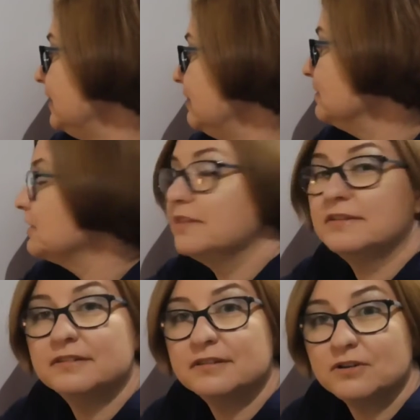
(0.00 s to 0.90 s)
even though
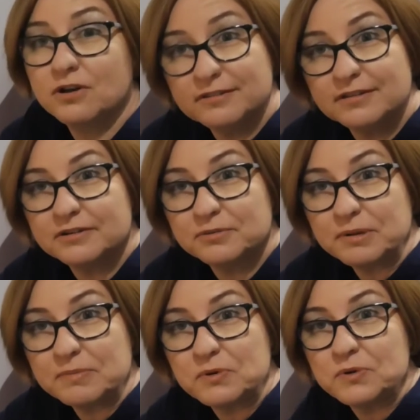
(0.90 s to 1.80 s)
this costs a little
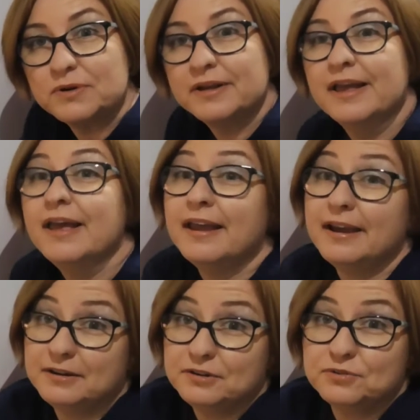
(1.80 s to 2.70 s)
bit more,
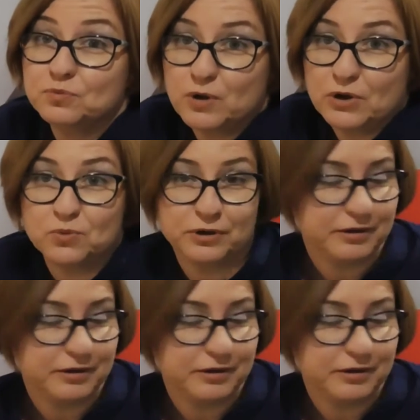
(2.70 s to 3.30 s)
it is well